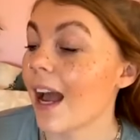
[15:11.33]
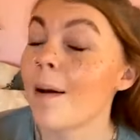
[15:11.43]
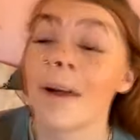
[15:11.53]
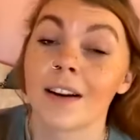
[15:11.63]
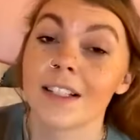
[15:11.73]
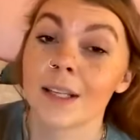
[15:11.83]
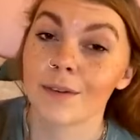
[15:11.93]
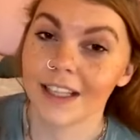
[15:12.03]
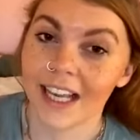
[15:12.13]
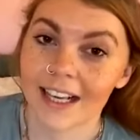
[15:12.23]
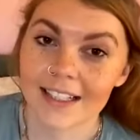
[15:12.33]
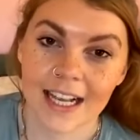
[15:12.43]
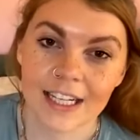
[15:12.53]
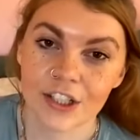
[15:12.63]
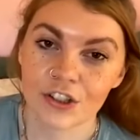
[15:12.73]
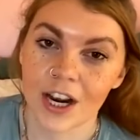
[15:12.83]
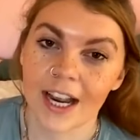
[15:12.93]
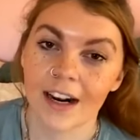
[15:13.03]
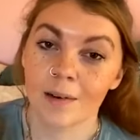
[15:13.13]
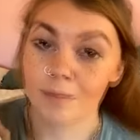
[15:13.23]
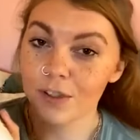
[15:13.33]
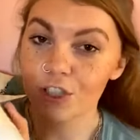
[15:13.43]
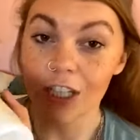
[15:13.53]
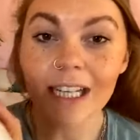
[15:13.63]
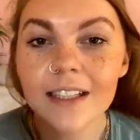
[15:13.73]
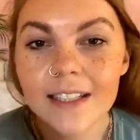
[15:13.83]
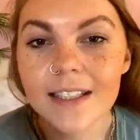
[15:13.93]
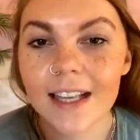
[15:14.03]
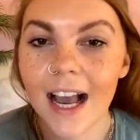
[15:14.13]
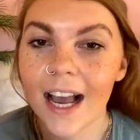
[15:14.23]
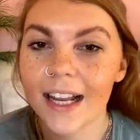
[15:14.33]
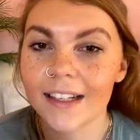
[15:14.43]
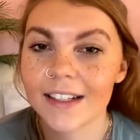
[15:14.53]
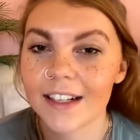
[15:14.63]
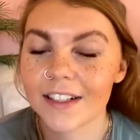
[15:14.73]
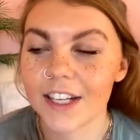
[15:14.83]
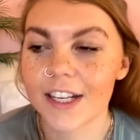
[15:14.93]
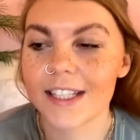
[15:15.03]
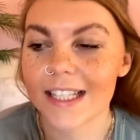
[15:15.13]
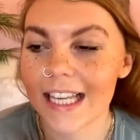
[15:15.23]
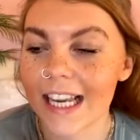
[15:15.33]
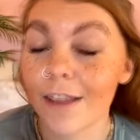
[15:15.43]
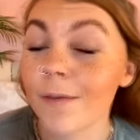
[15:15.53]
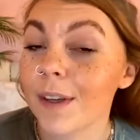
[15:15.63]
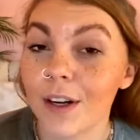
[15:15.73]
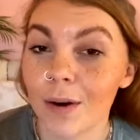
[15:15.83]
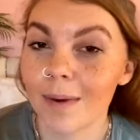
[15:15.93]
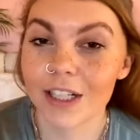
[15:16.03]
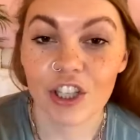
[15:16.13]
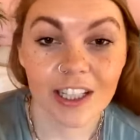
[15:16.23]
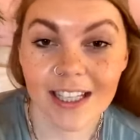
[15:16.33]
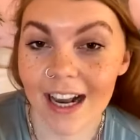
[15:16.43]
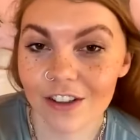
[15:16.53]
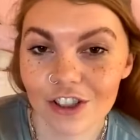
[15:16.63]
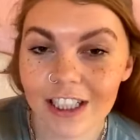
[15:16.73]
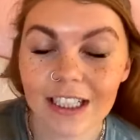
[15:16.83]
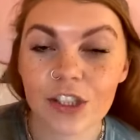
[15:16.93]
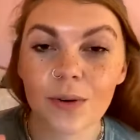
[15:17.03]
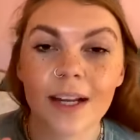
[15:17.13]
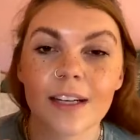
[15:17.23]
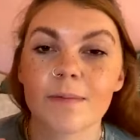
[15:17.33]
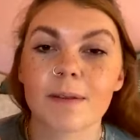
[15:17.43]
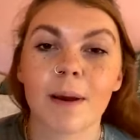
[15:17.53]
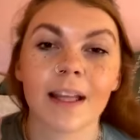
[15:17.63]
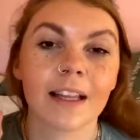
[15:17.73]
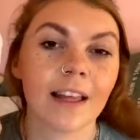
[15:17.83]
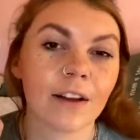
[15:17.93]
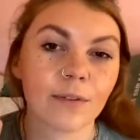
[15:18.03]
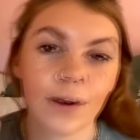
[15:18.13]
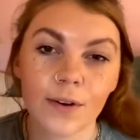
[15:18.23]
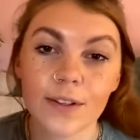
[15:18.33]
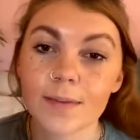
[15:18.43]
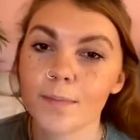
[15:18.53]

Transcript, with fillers: I'm honestly really excited to try it on sheets and to see if, you know, my sheets actually do end up smelling like rose.